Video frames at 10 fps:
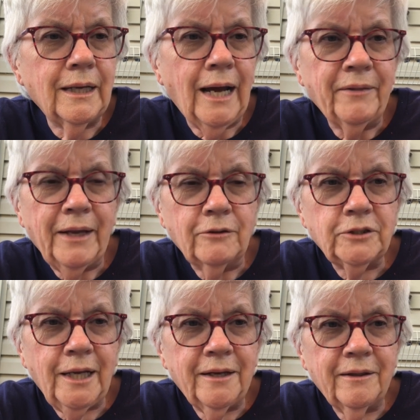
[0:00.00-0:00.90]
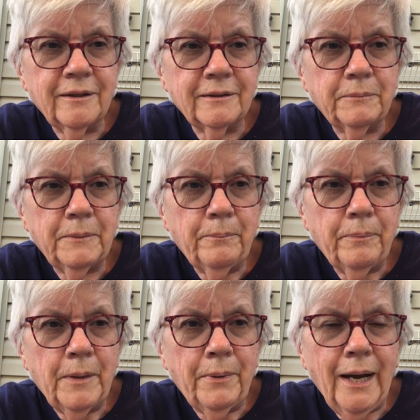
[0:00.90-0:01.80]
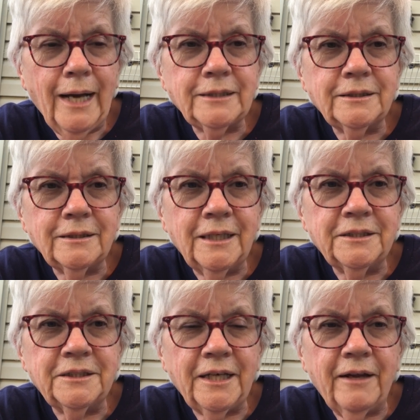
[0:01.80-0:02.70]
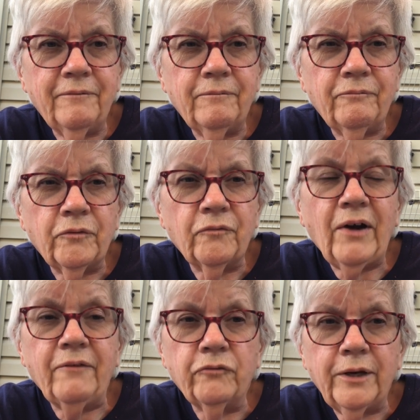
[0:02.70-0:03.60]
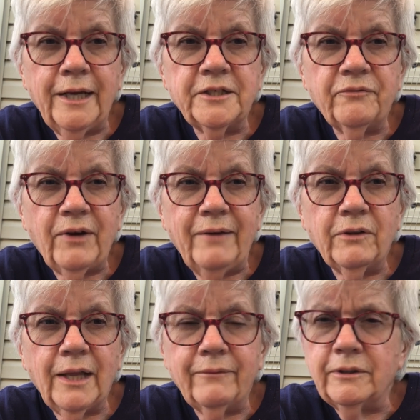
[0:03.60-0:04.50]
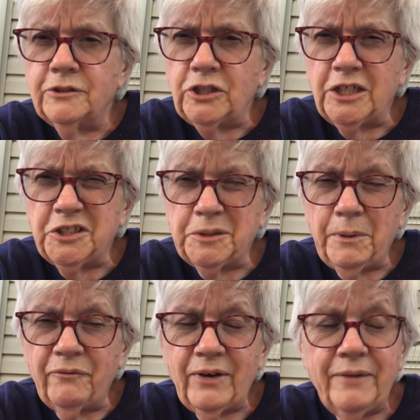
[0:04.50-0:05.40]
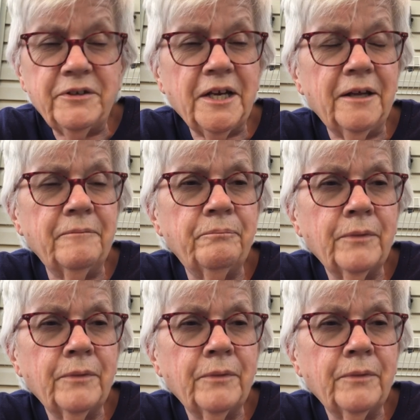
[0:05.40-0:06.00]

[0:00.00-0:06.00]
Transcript: on the outside of the box, it said for 5'8" to 5'11". Josh is about 5'10".